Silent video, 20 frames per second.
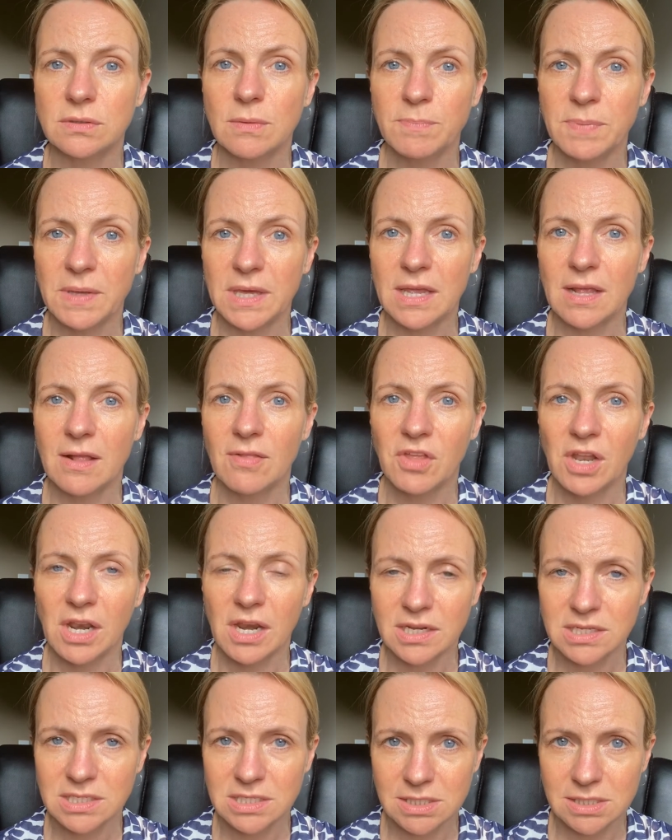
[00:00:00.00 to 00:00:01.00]
be the
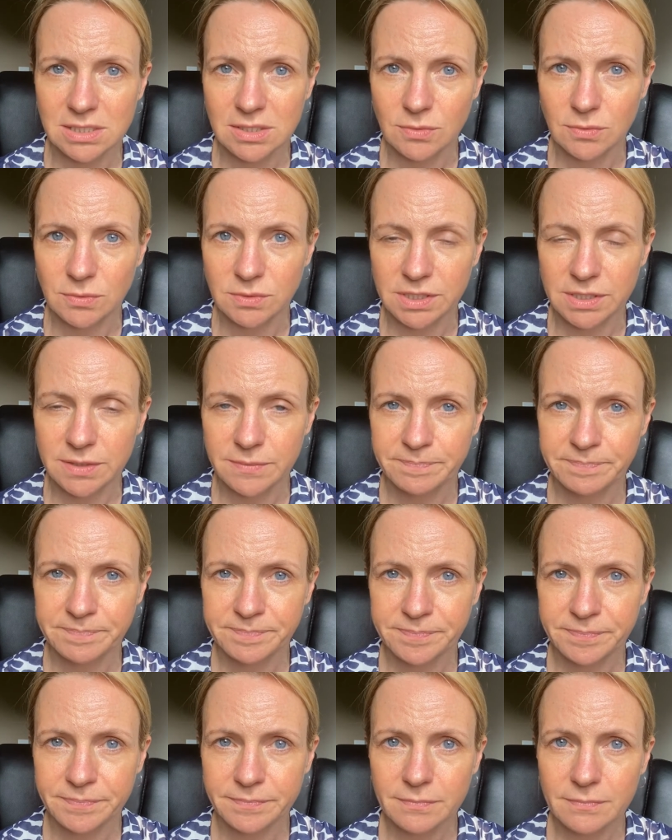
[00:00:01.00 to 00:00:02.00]
license holder.
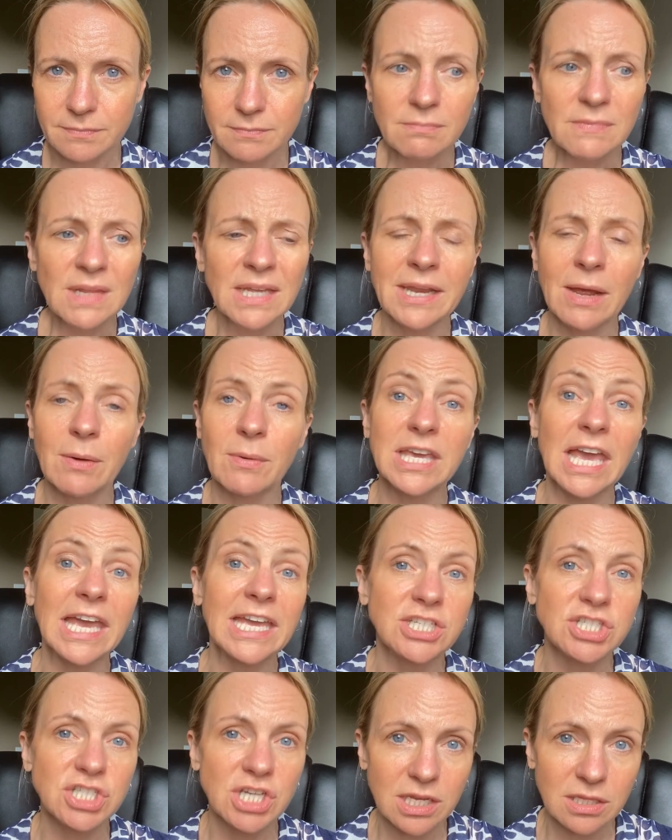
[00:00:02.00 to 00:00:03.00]
Now
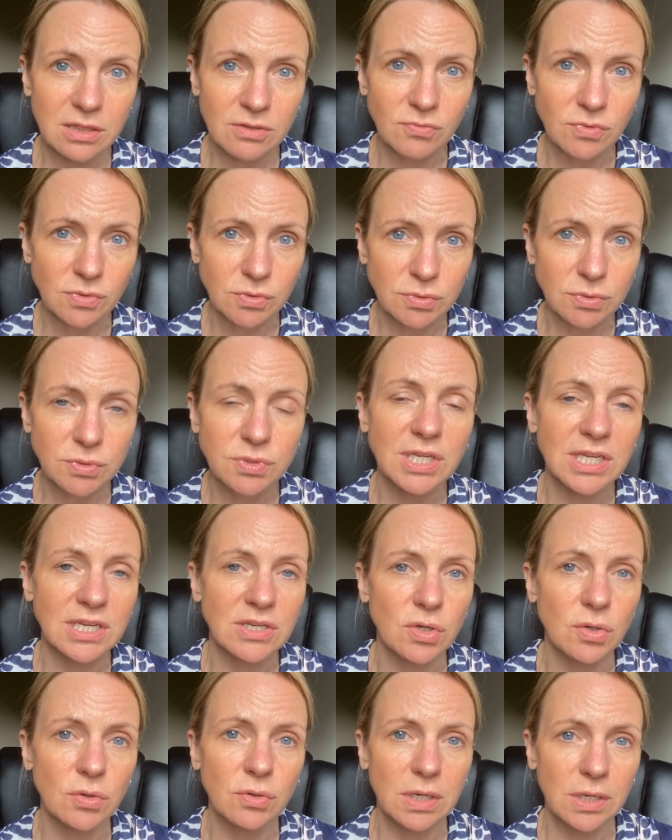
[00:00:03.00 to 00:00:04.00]
again, check the rules in
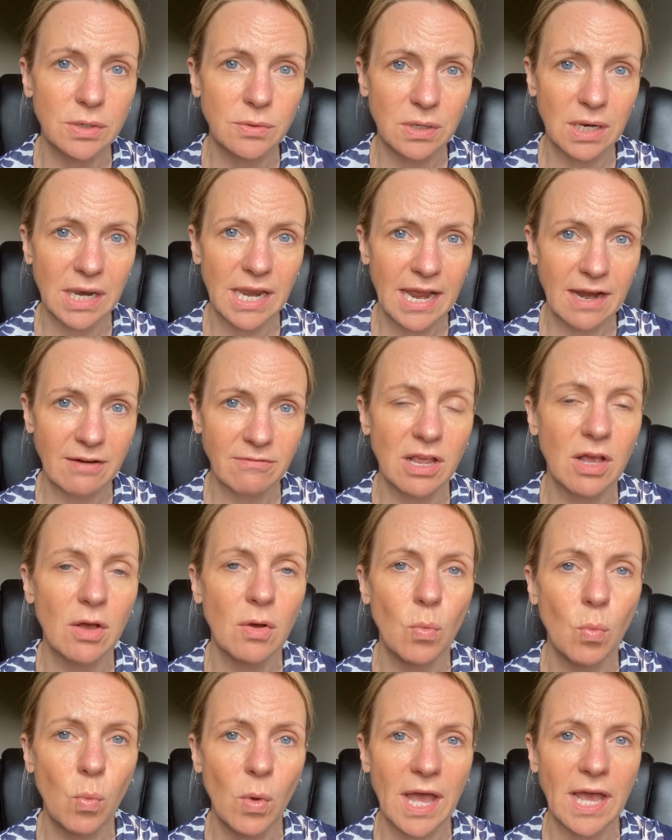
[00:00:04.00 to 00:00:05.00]
your local area
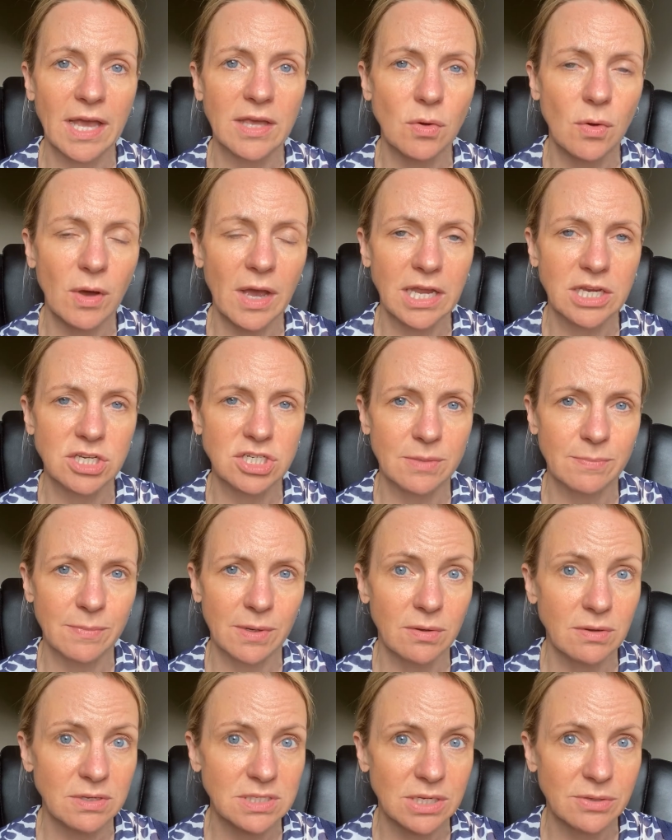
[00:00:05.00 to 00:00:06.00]
where your
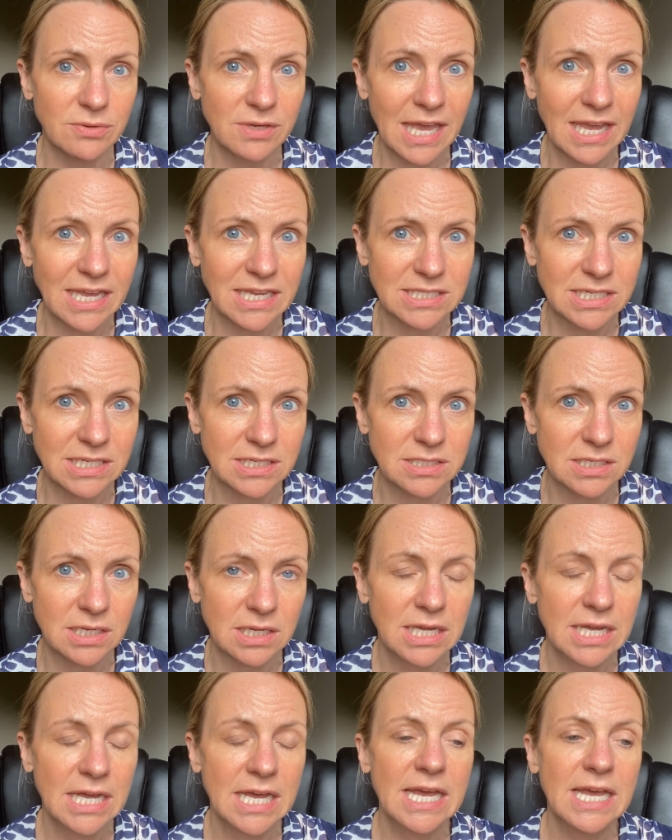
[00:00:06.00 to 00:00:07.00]
HMO is located.
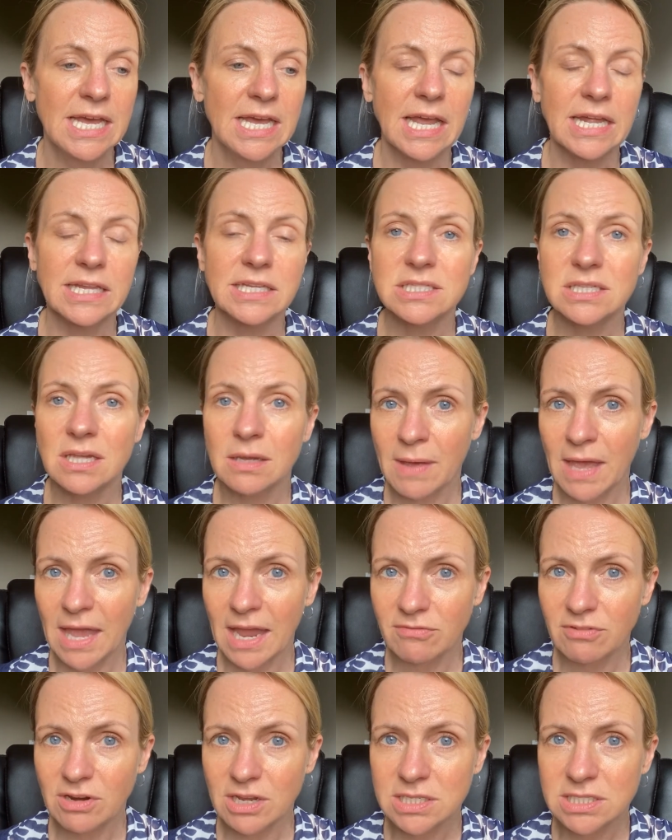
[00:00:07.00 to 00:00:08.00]
In some
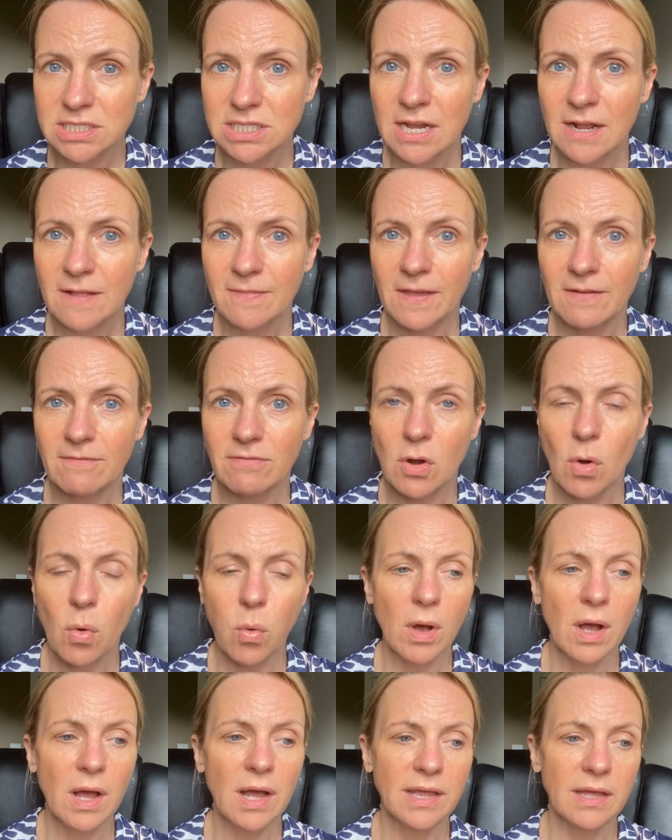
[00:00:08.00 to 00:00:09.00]
areas, they
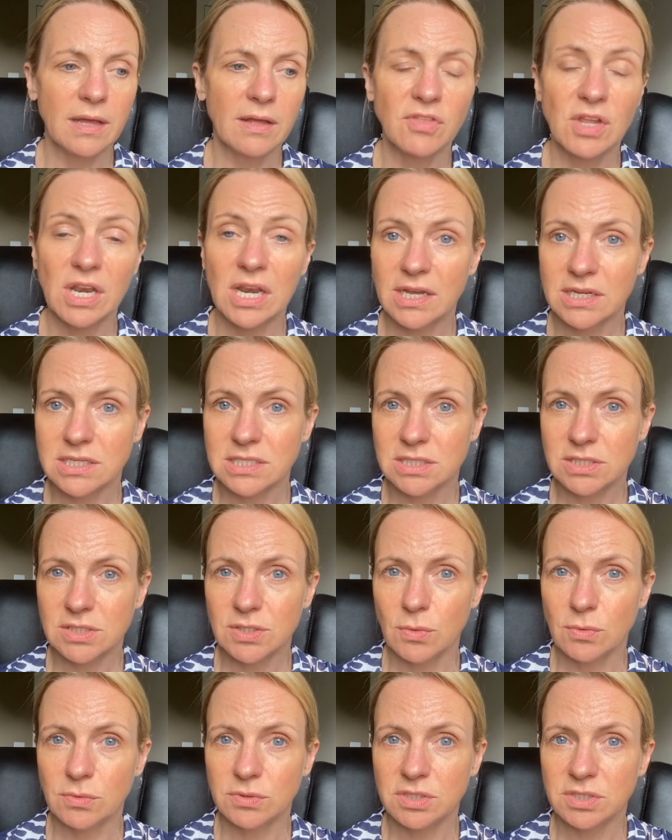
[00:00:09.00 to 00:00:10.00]
require the license
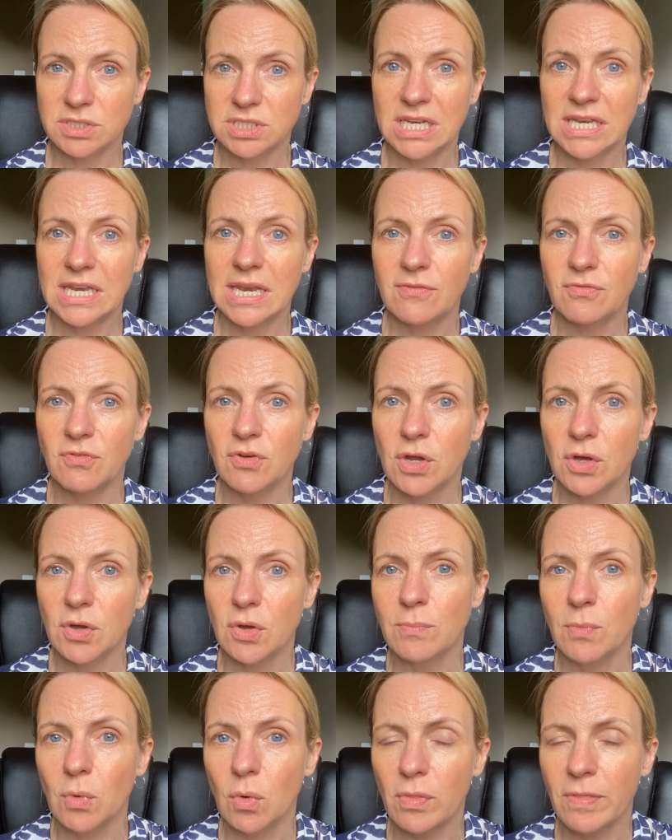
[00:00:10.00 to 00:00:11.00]
holder to live no
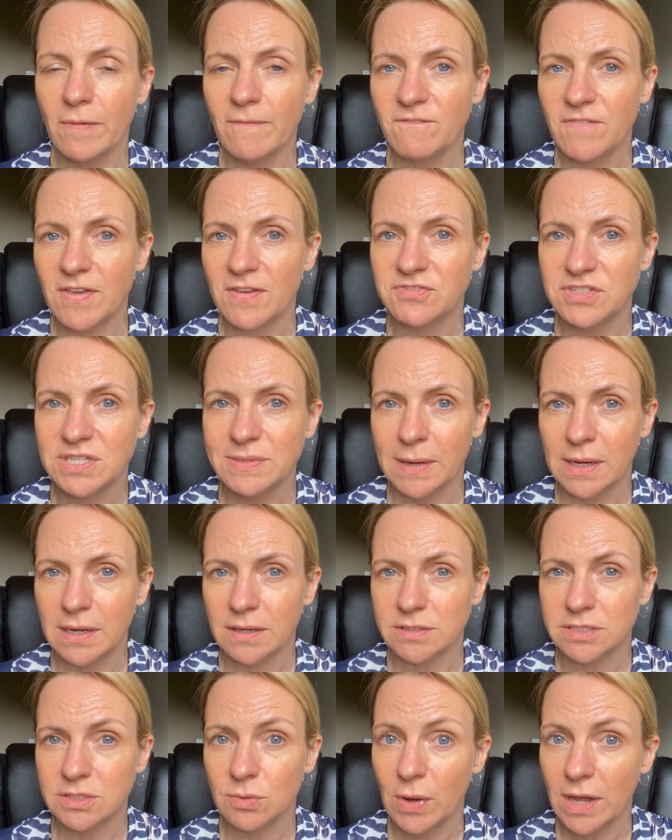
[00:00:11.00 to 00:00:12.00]
more than 50
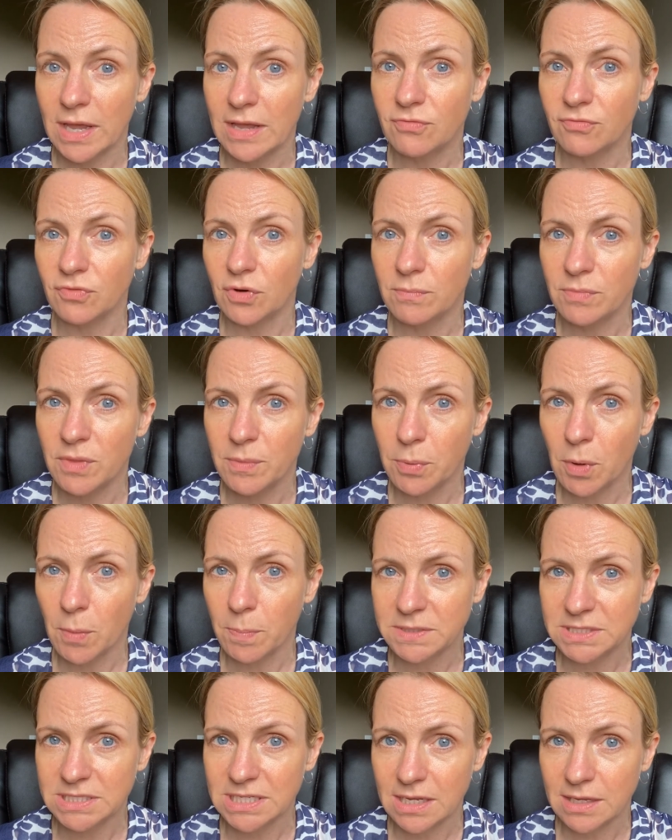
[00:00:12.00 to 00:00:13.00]
miles away from the
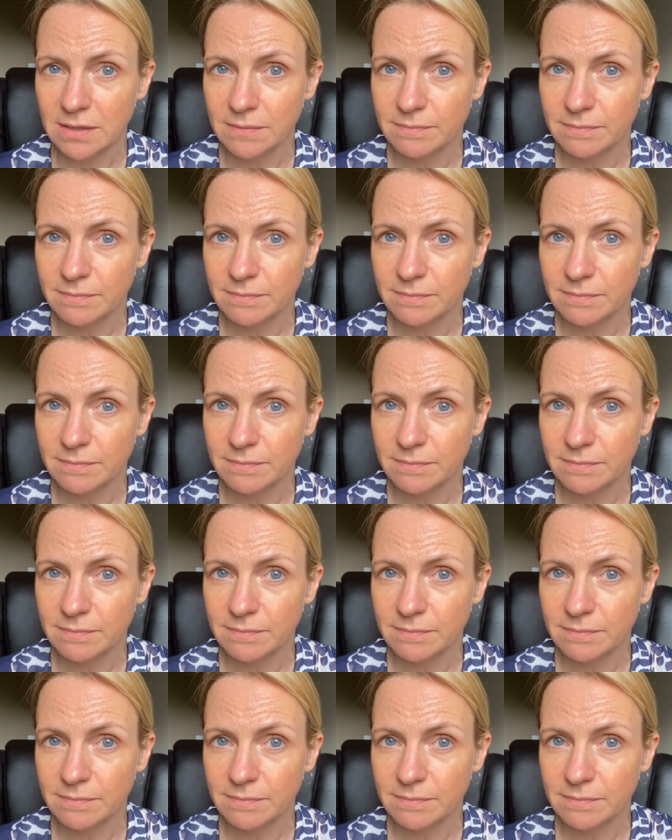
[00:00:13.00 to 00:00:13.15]
property.